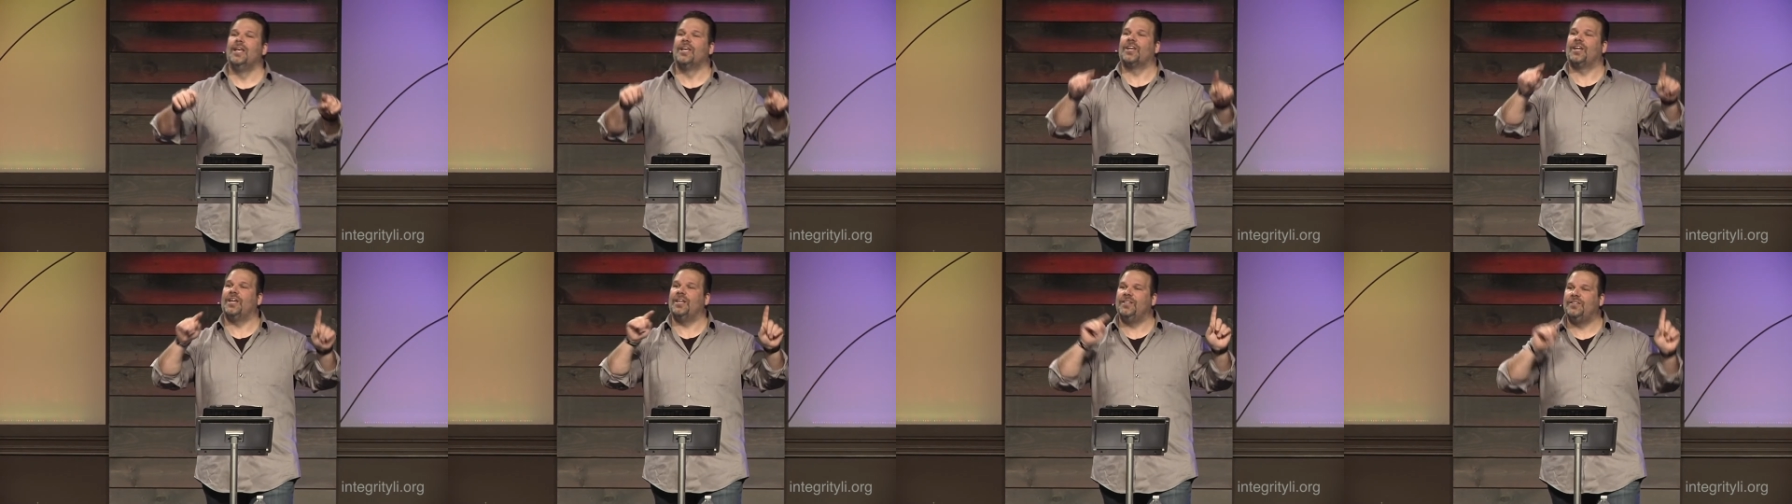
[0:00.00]

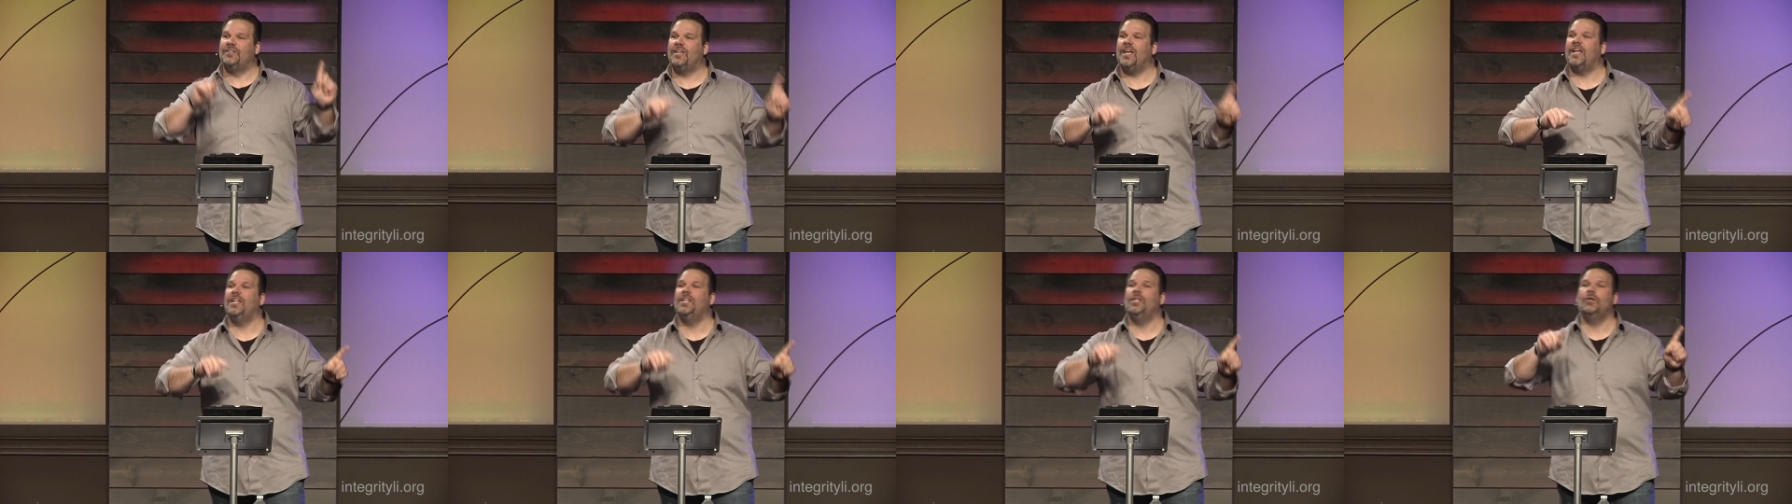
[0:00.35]

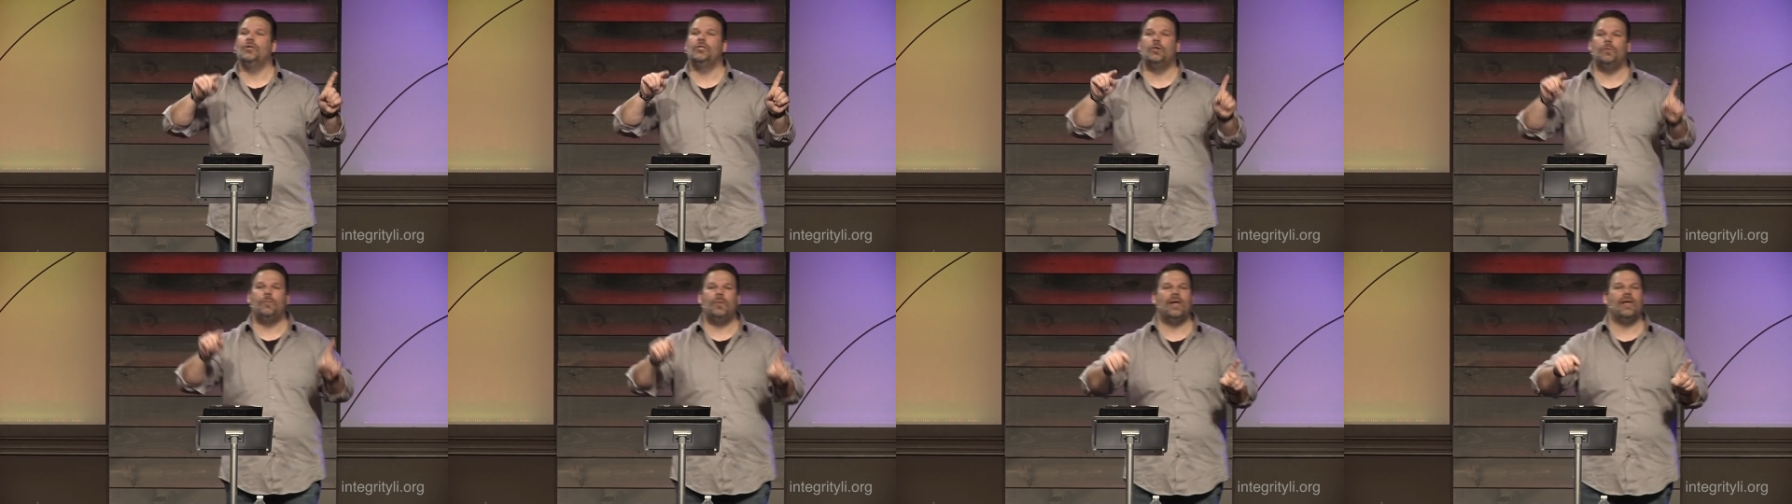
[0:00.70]

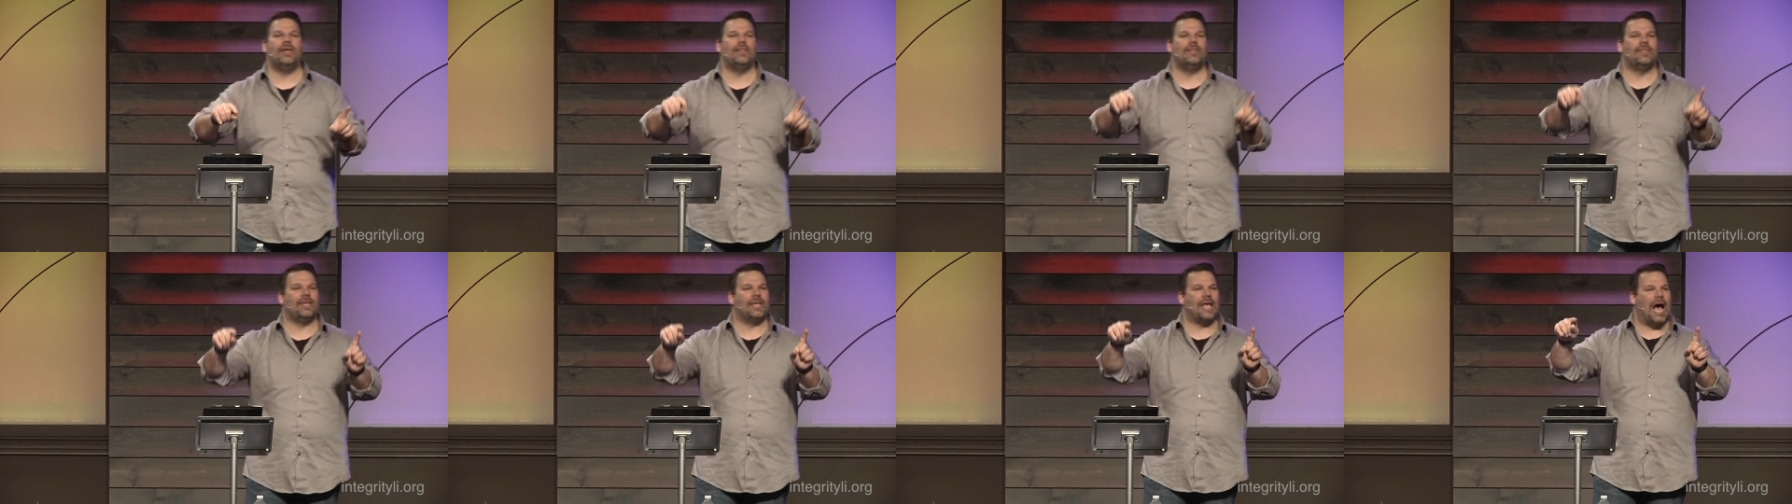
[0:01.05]
continue to
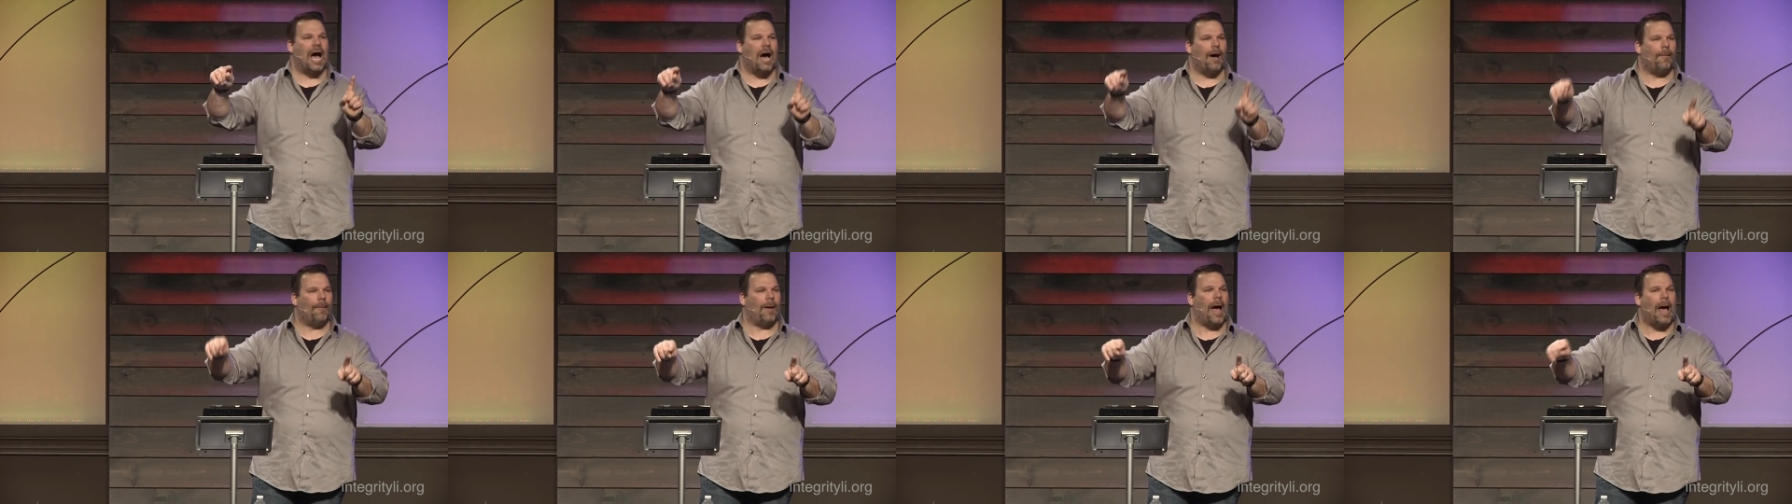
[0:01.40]
be the
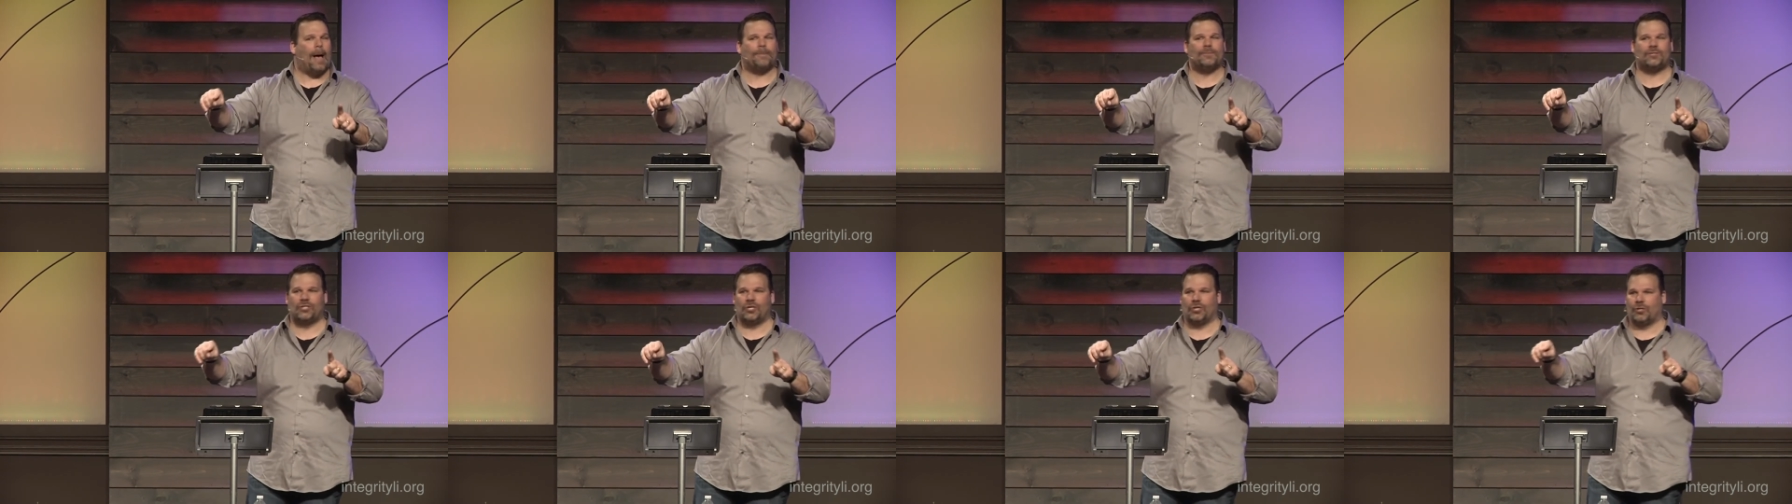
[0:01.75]

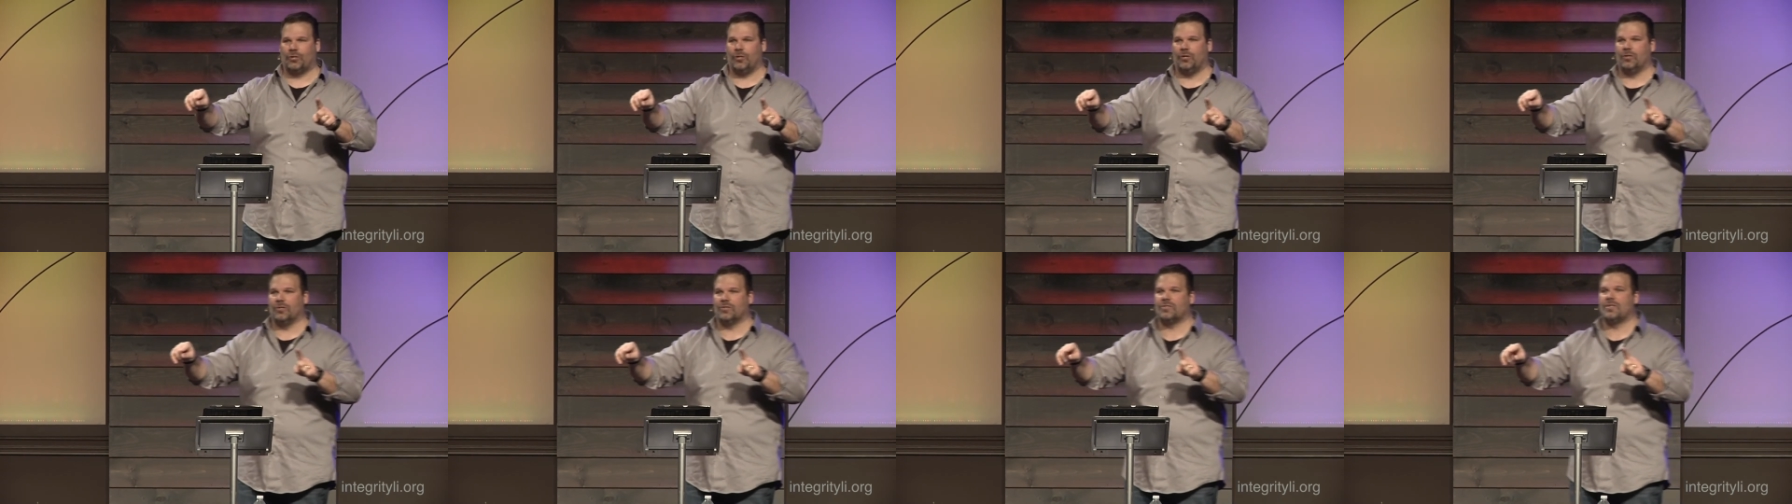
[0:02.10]

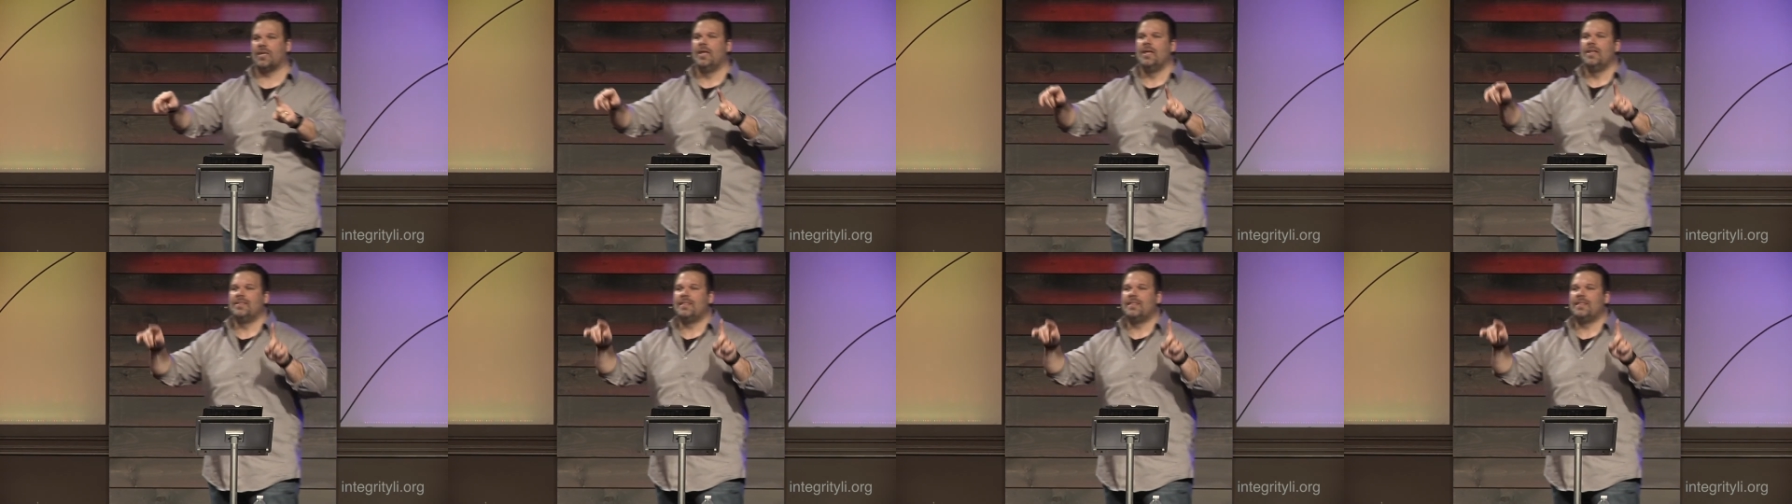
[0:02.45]
obstacles